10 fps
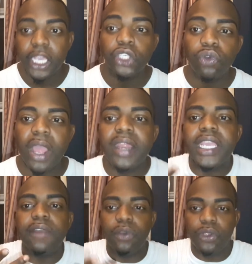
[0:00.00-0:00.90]
He's ready to
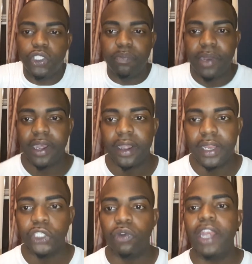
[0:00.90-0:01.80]
give you His Spirit.
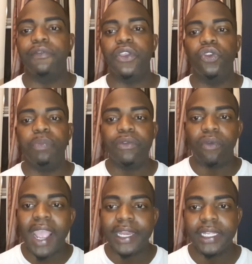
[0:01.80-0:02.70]
He's ready for you to be
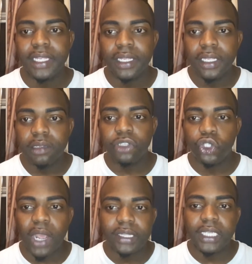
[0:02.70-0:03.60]
ready.
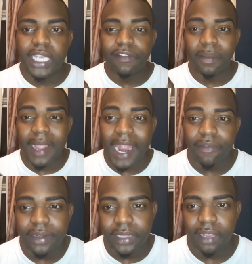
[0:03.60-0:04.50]
But you have to give up
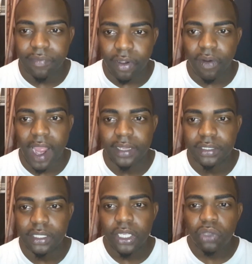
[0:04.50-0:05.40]
everything for
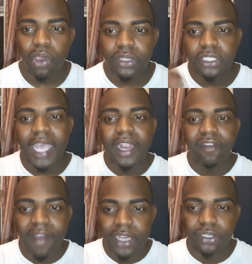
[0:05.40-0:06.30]
Christ. You have to
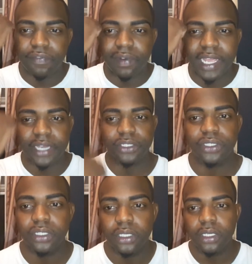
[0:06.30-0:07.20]
sacrifice your
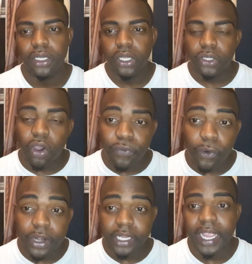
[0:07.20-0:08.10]
flesh. No
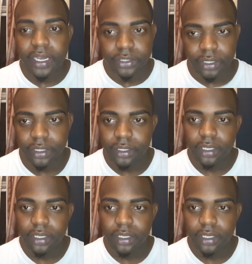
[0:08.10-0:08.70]
fornication.